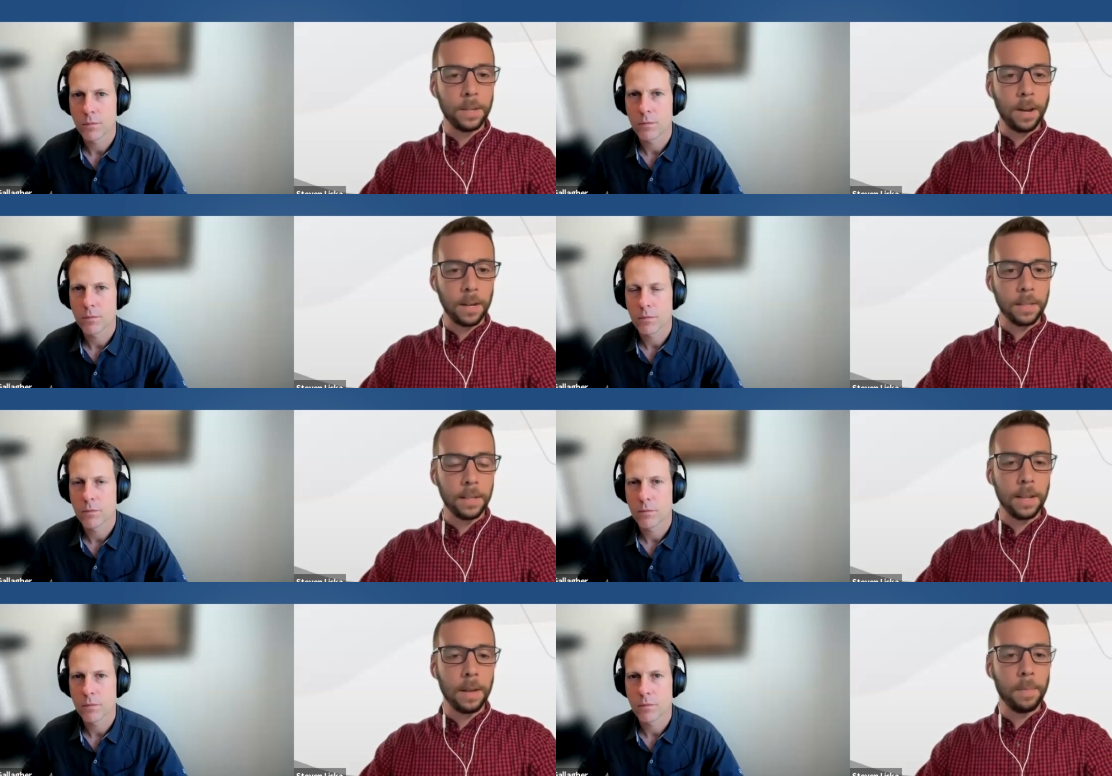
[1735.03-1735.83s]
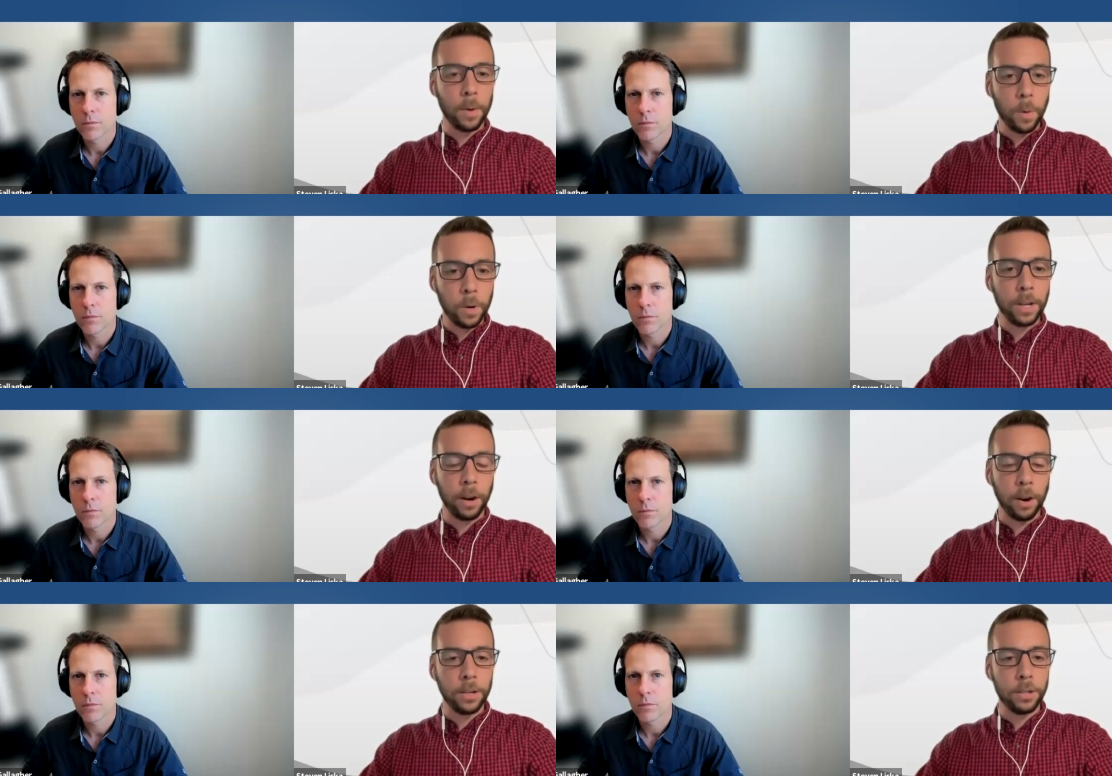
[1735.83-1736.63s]
Speaker 1: talking to them but it would
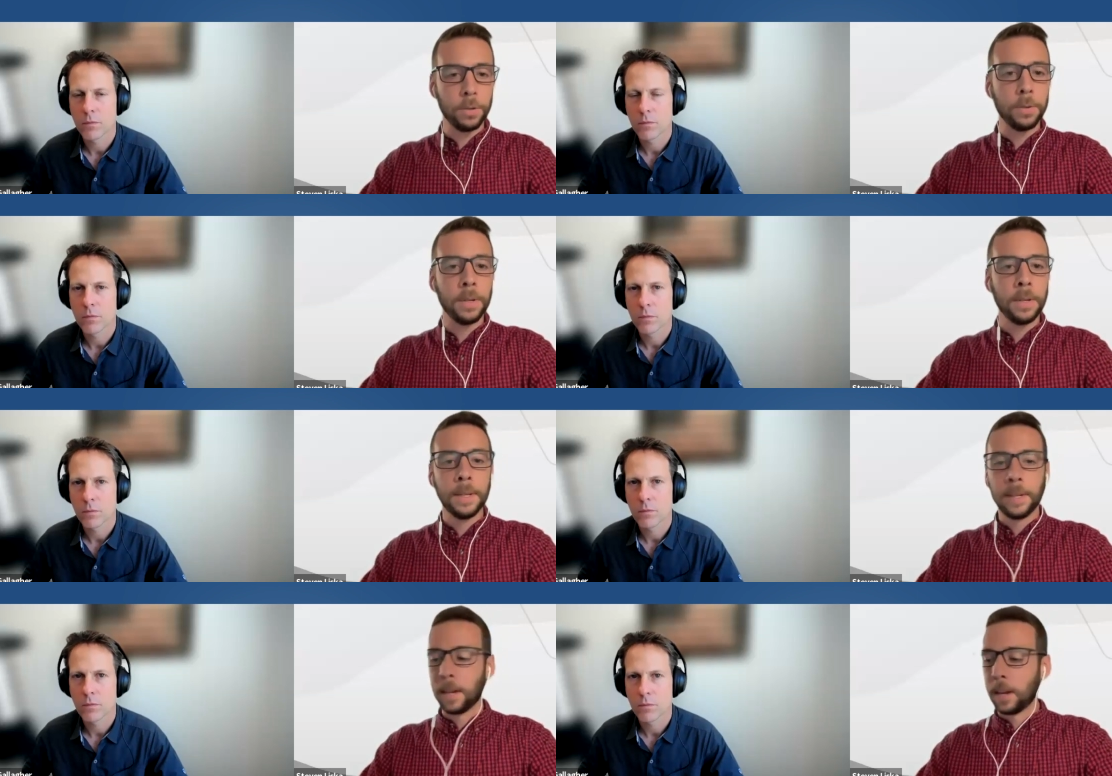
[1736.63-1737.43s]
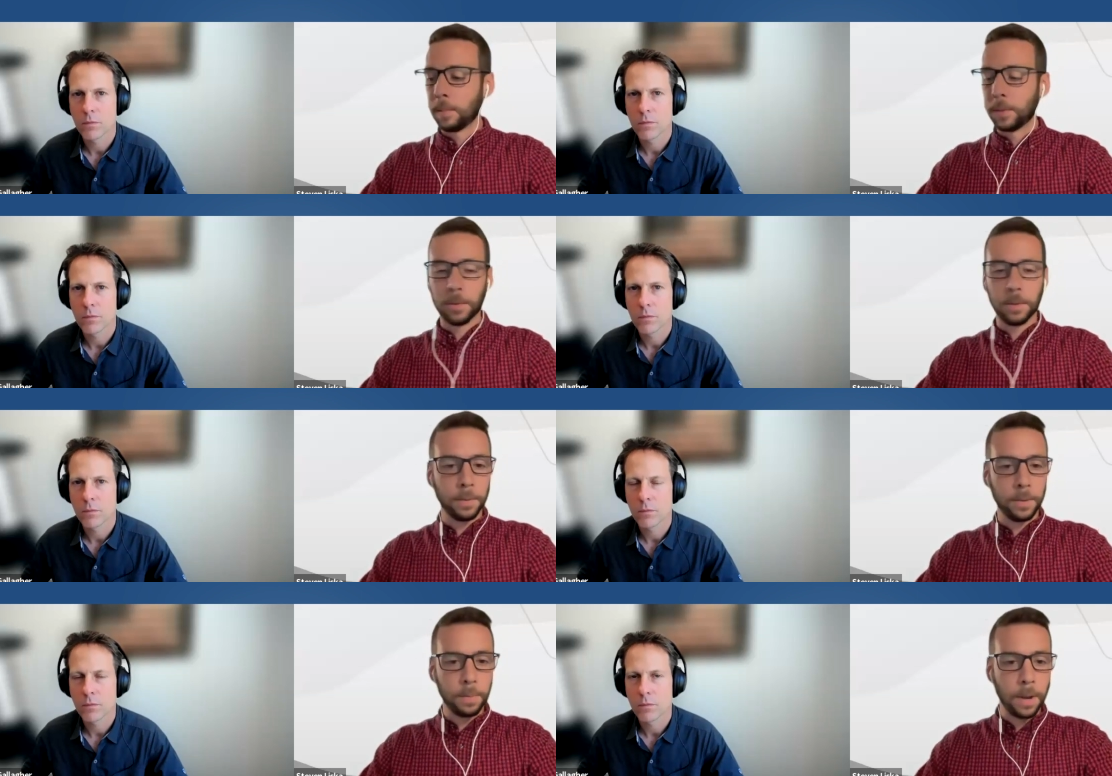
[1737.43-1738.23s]
encourage you um, to, to
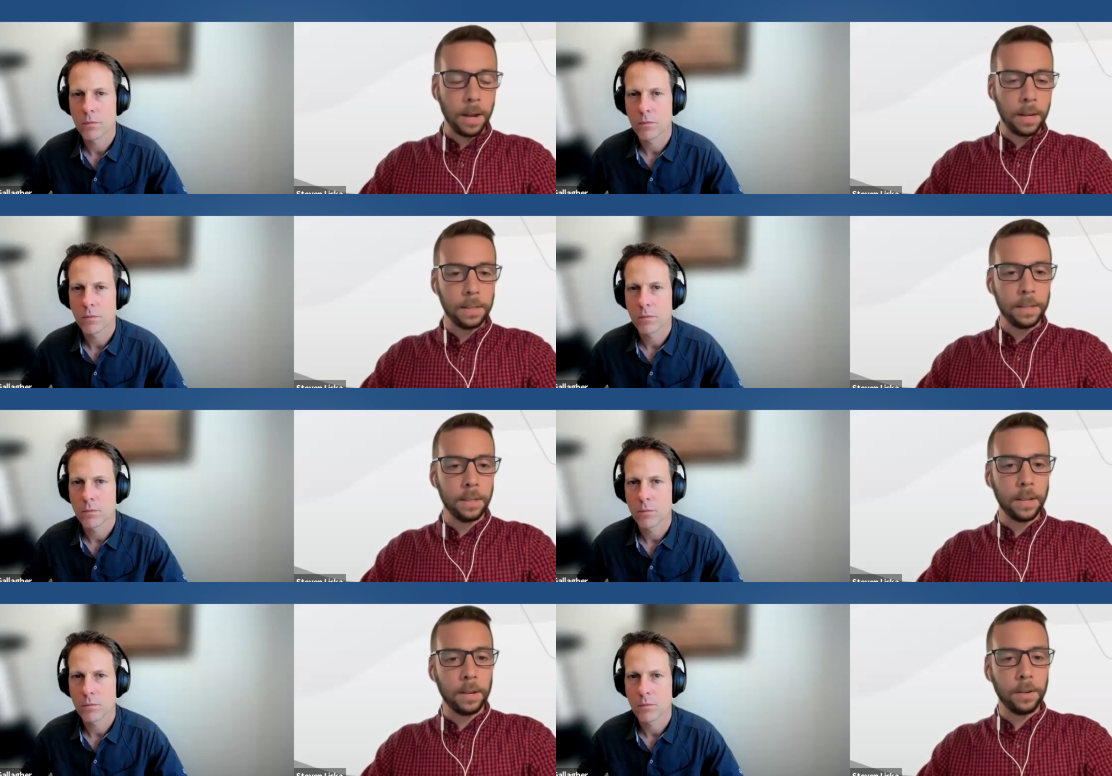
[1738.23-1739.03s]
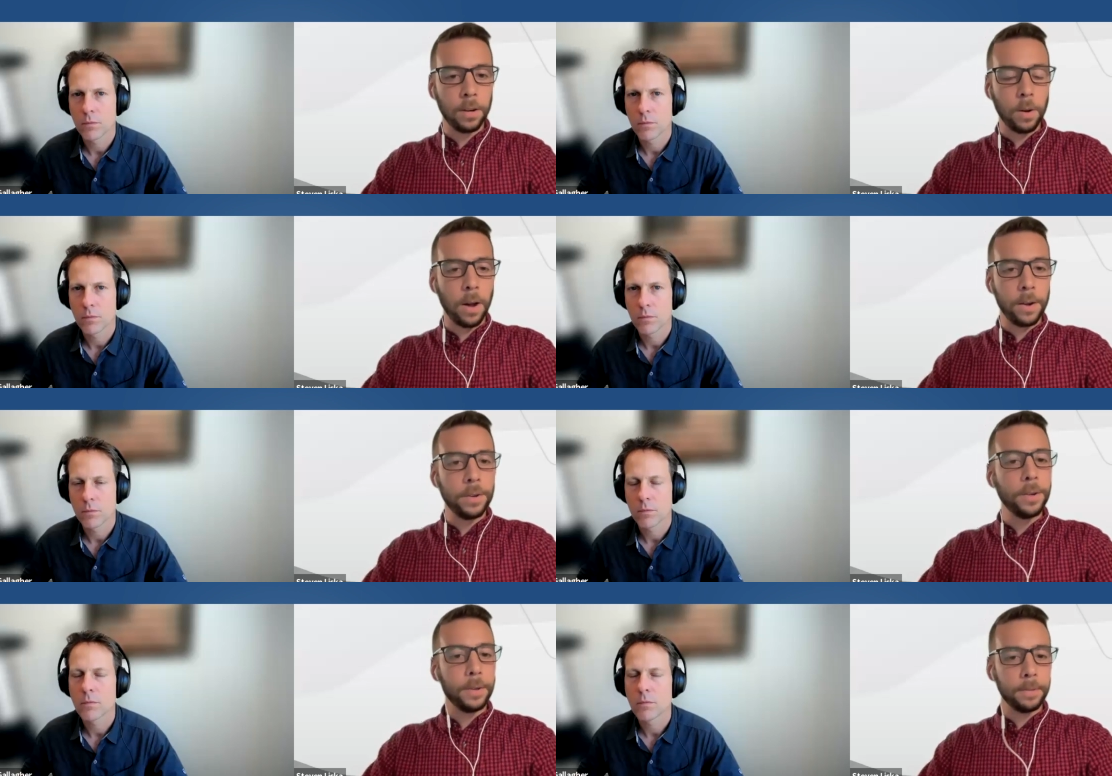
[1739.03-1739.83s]
respond and, and let her know how you're
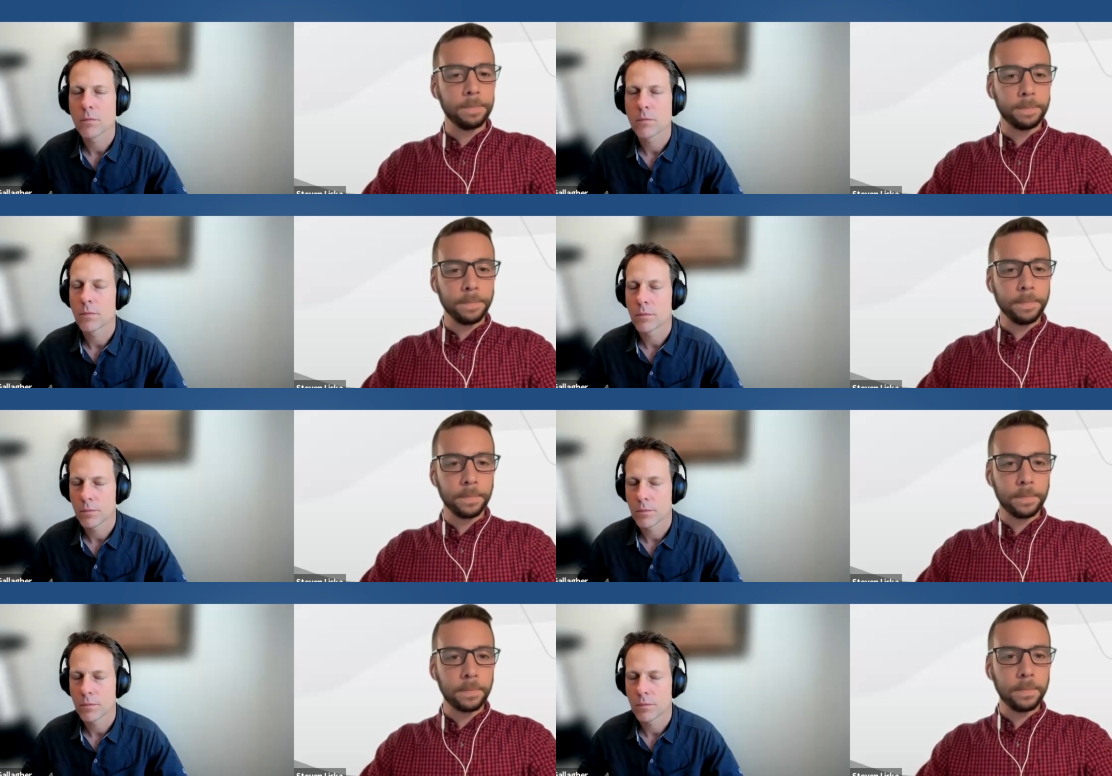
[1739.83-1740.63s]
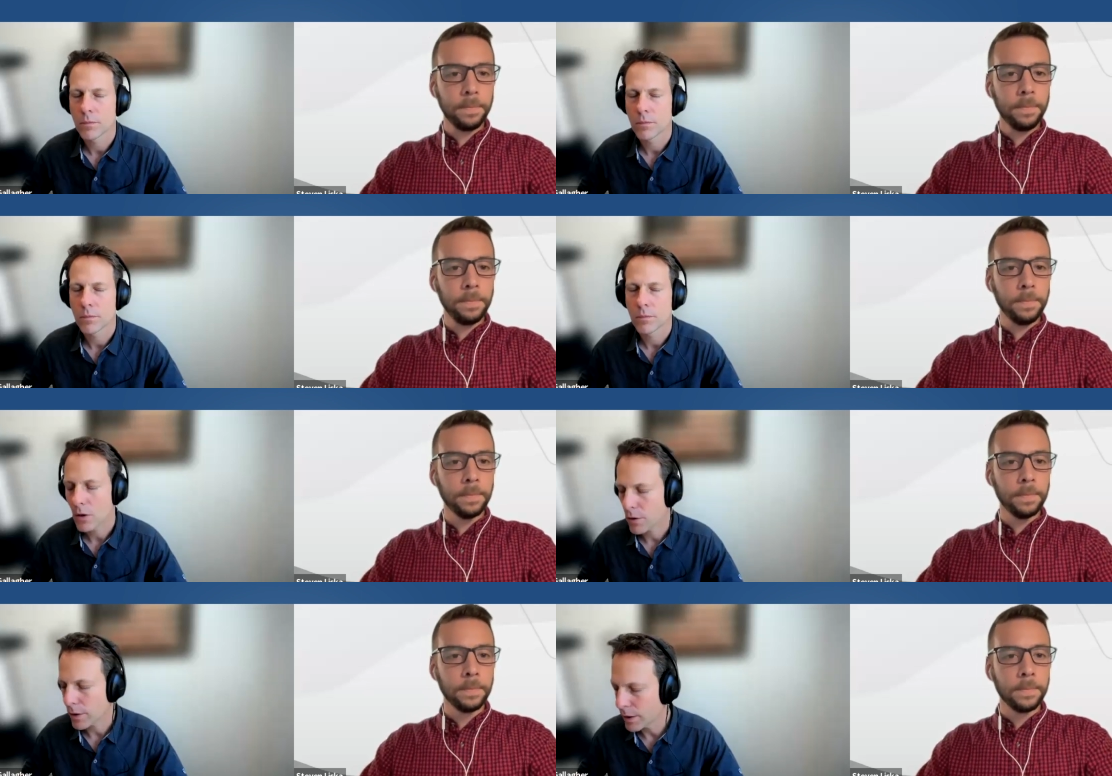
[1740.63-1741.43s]
doing.
Speaker 2: All
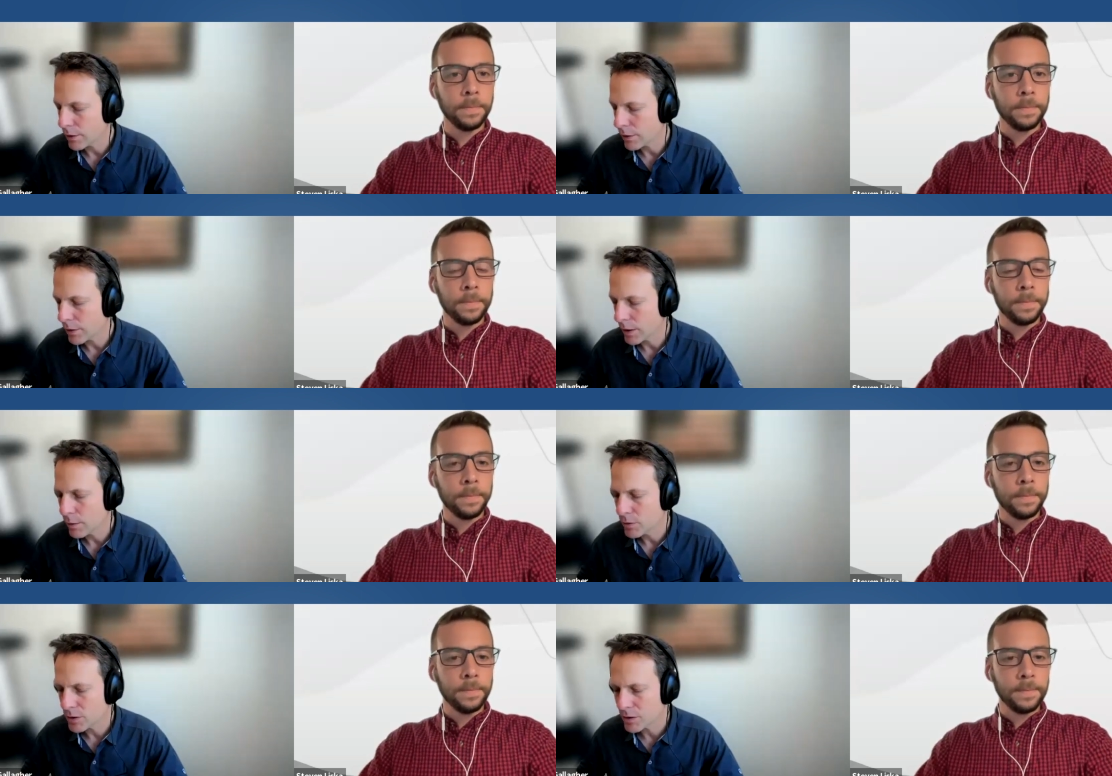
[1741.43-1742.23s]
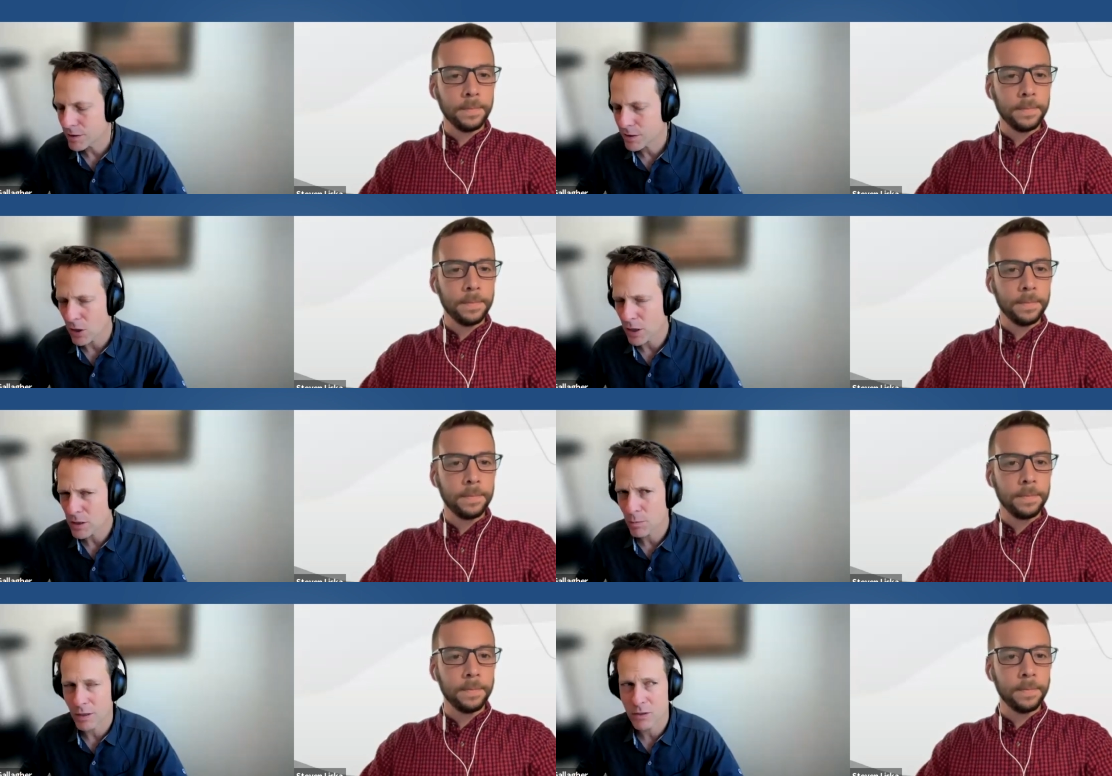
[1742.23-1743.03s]
right. All right. And how much does this cost
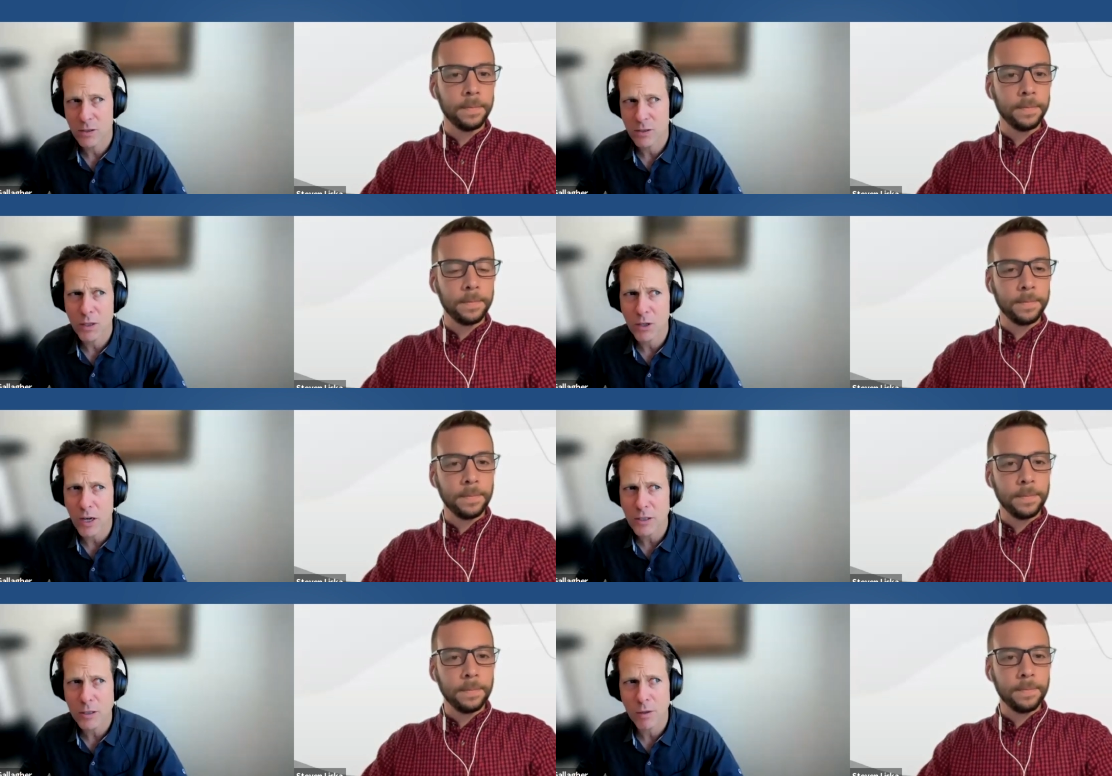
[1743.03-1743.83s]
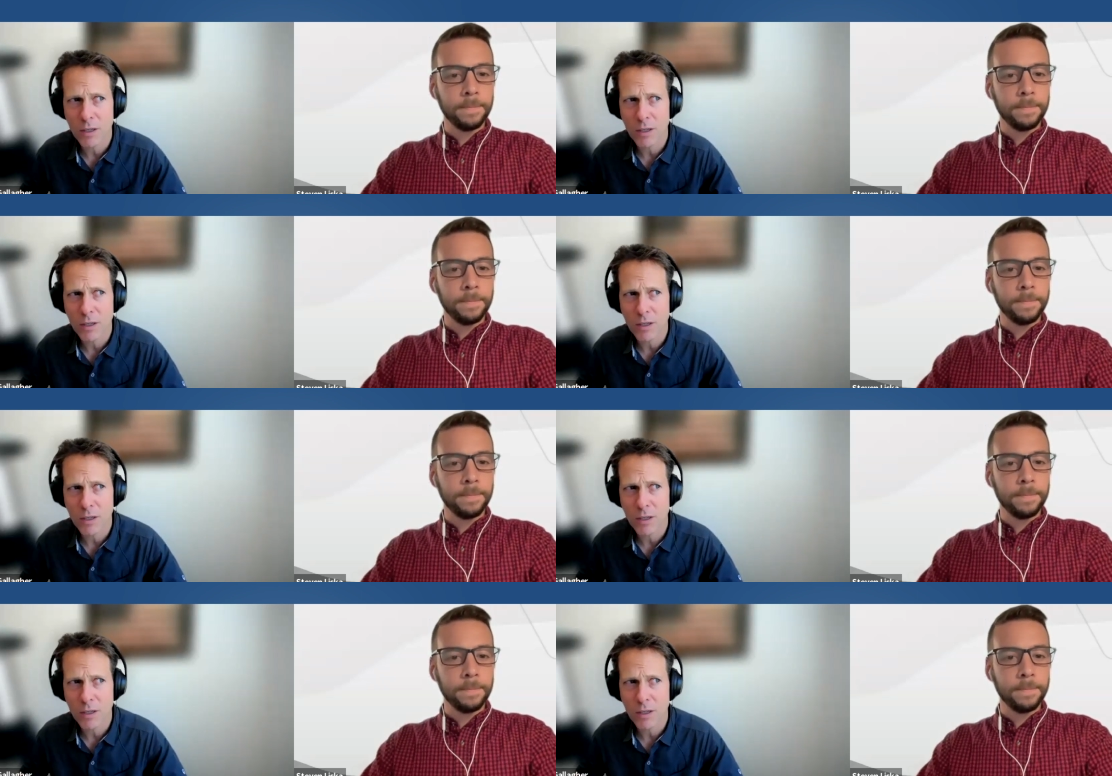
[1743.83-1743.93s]
me? Is this going to be costing